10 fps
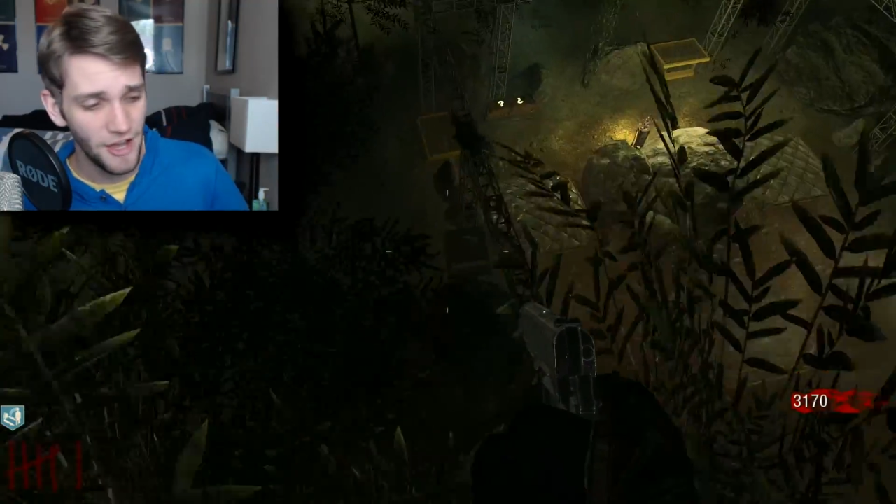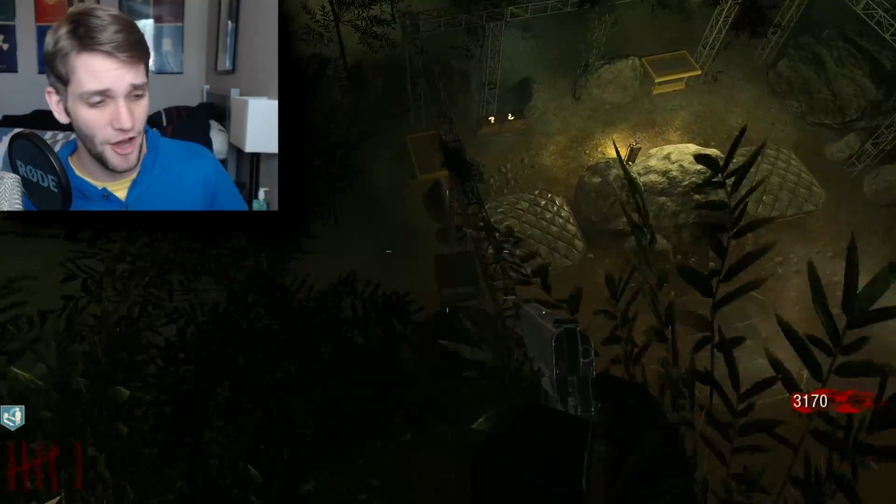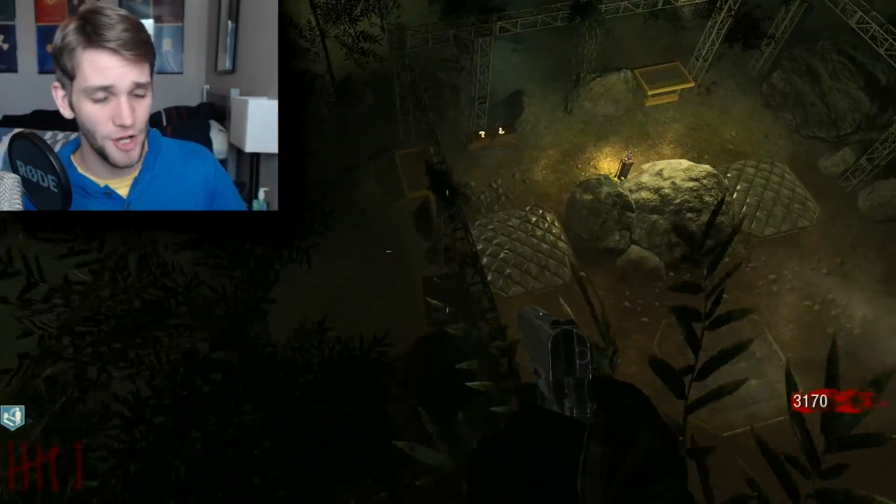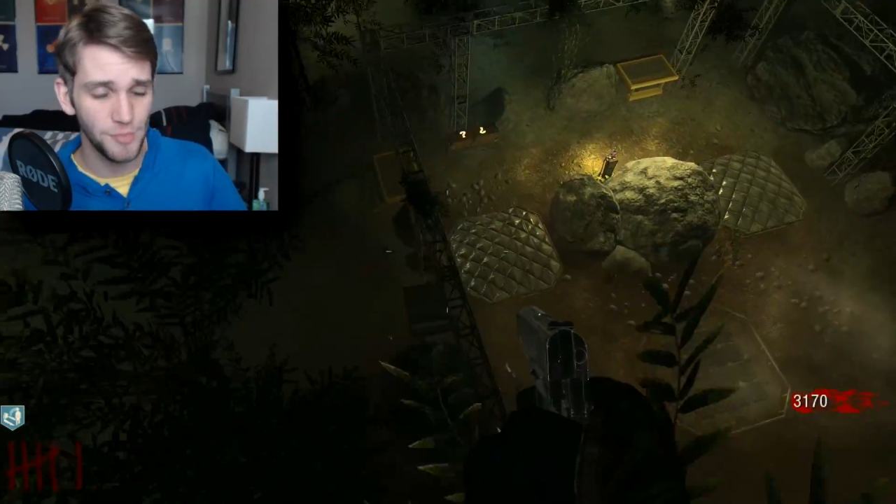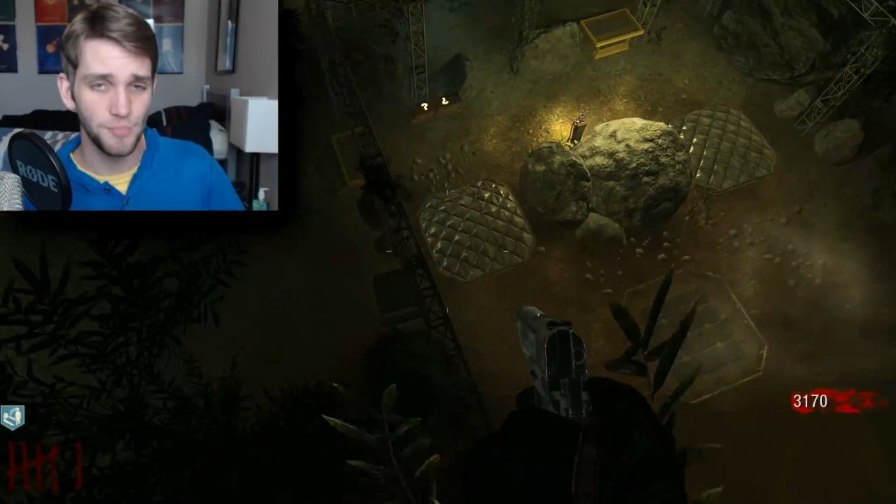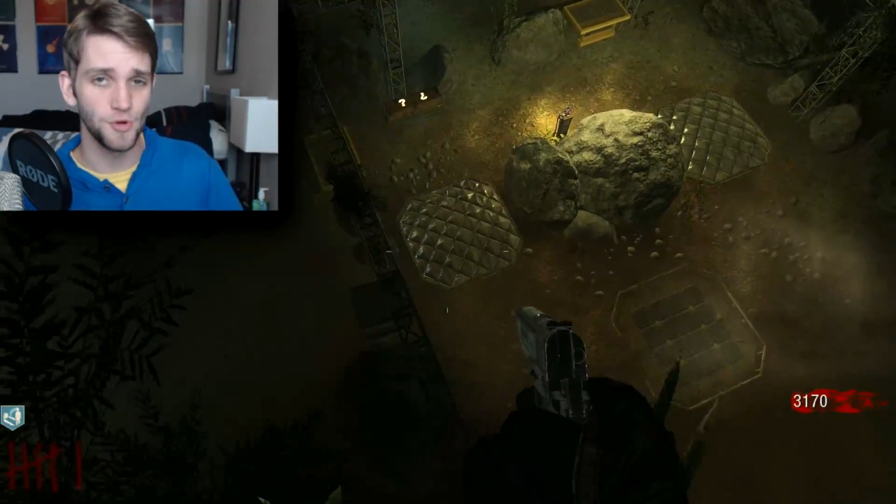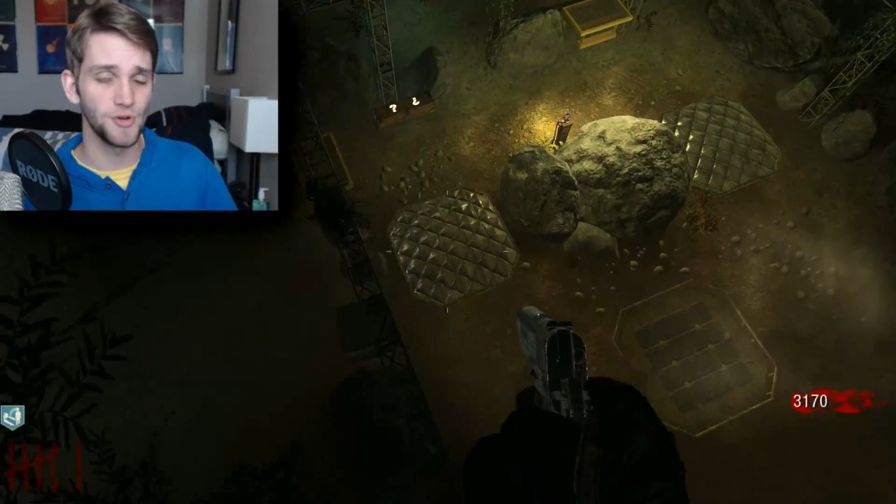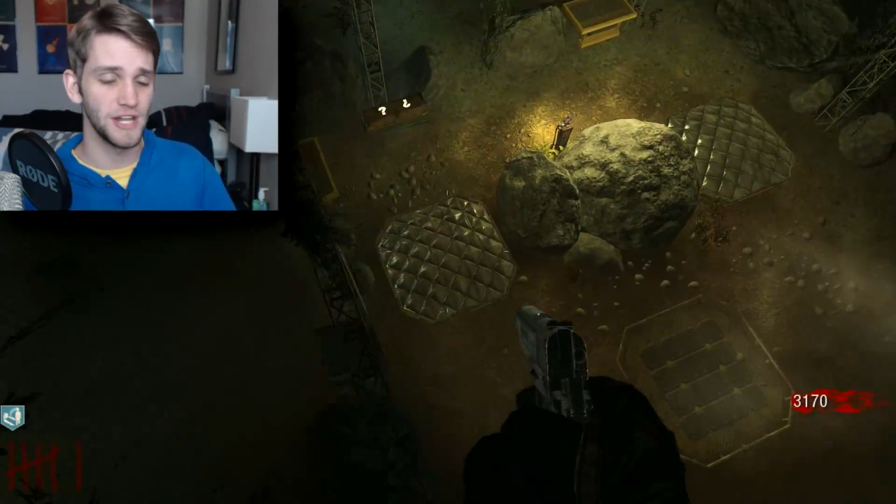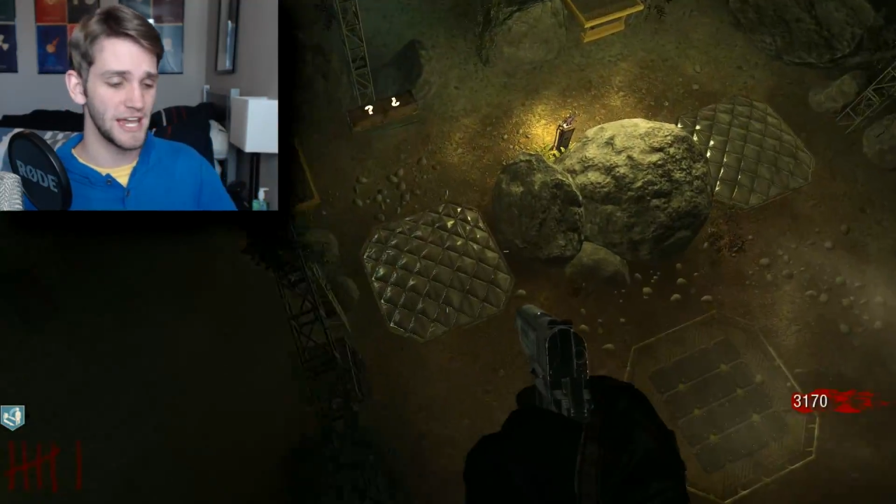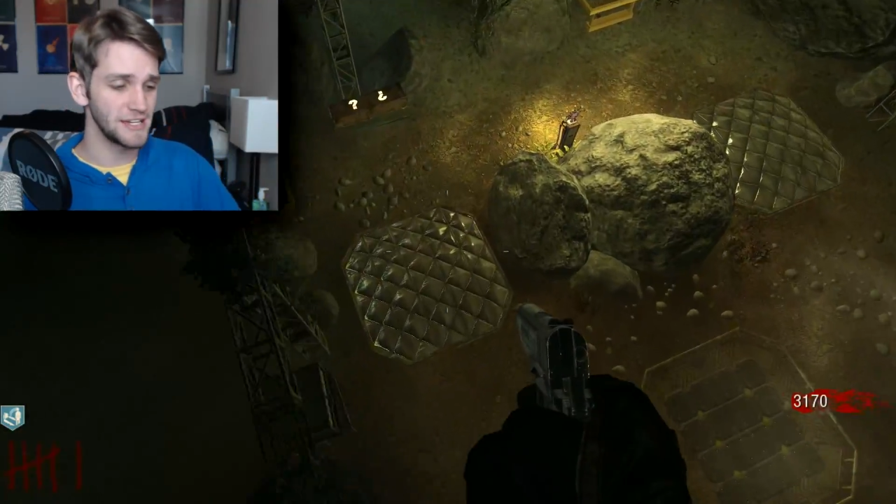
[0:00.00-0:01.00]
on
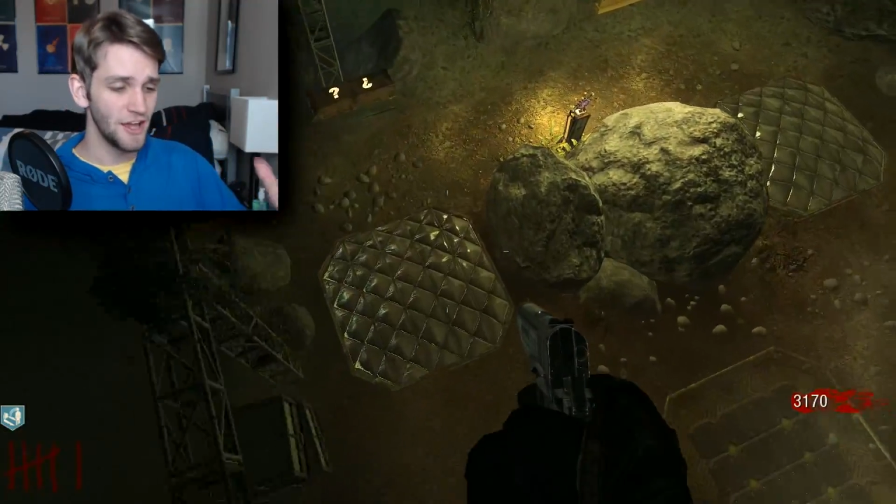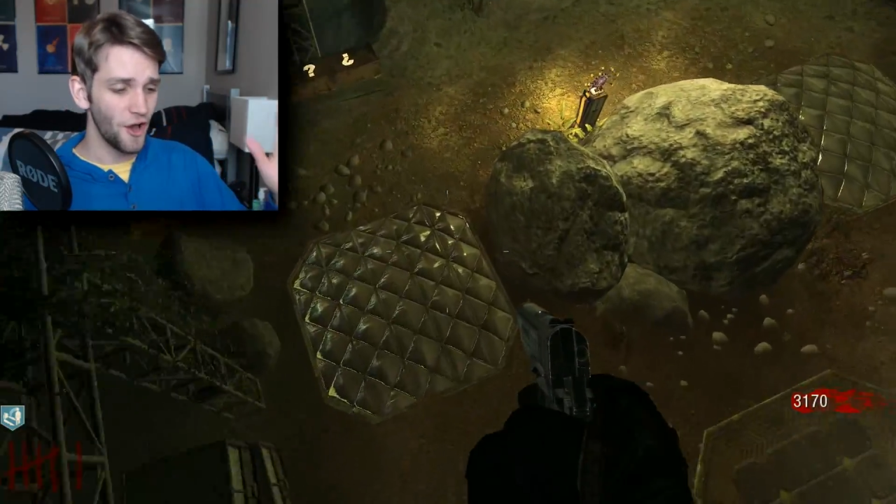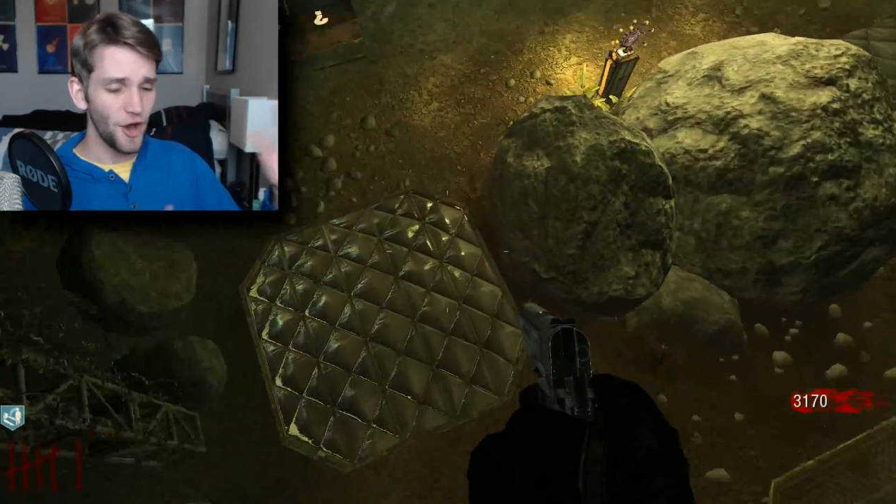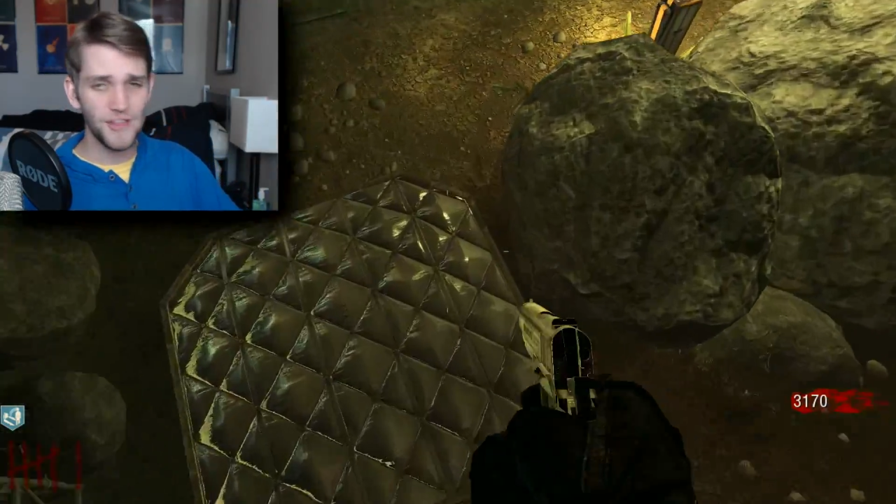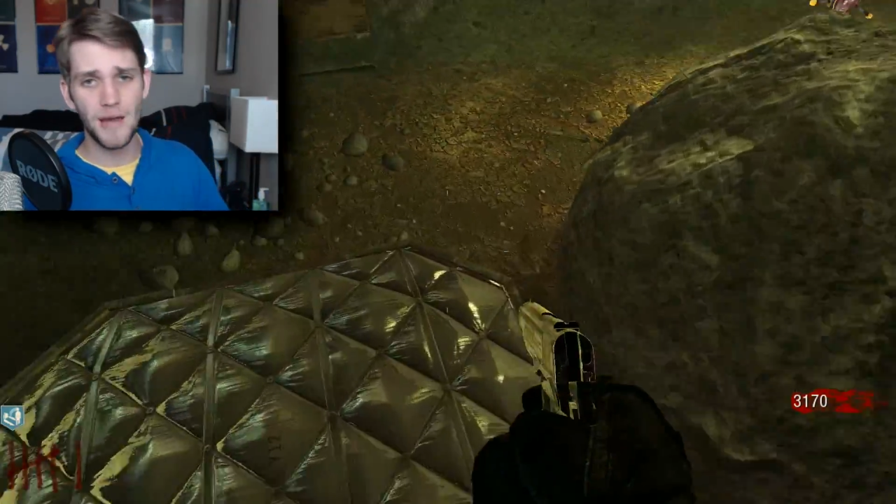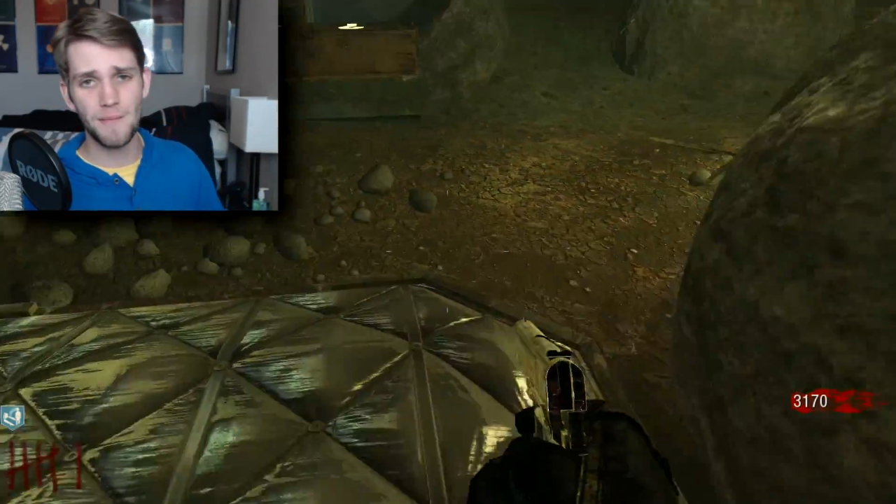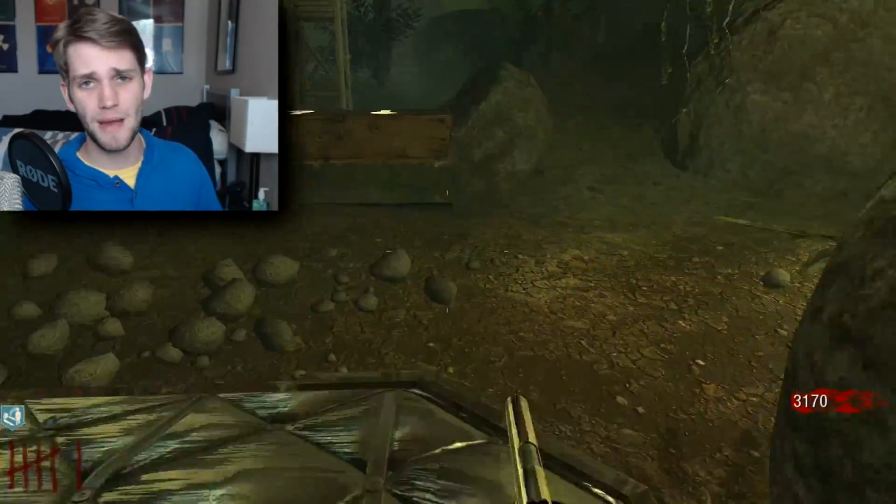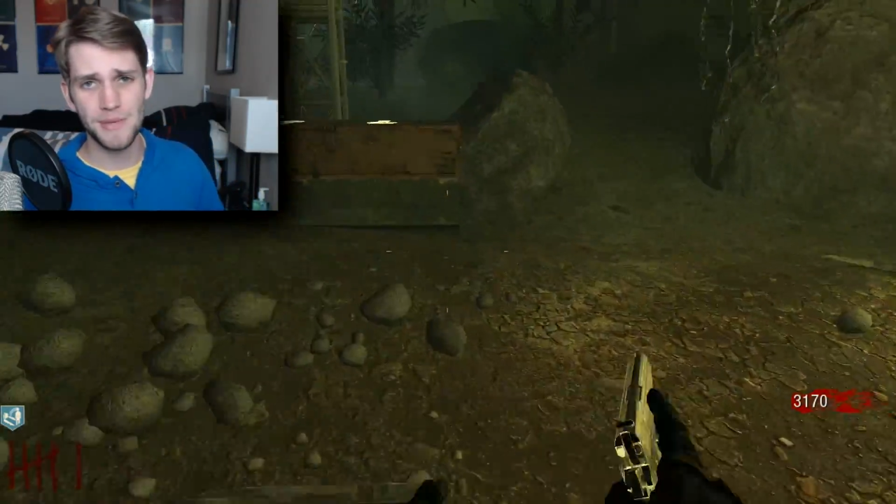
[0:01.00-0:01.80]
Moon, and on that map